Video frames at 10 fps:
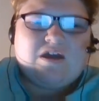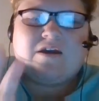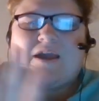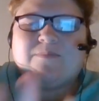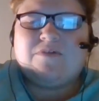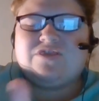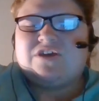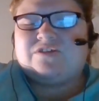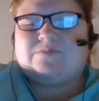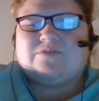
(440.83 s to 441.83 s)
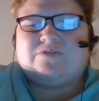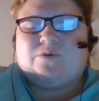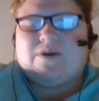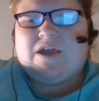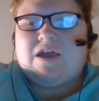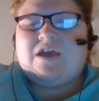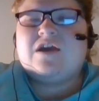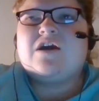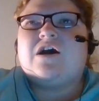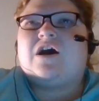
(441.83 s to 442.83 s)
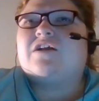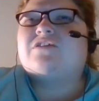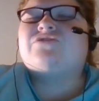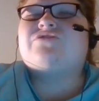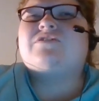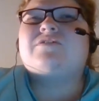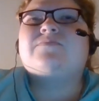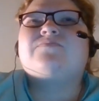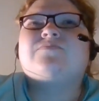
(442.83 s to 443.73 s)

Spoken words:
Okay, I'm gonna say something real quick. Honestly,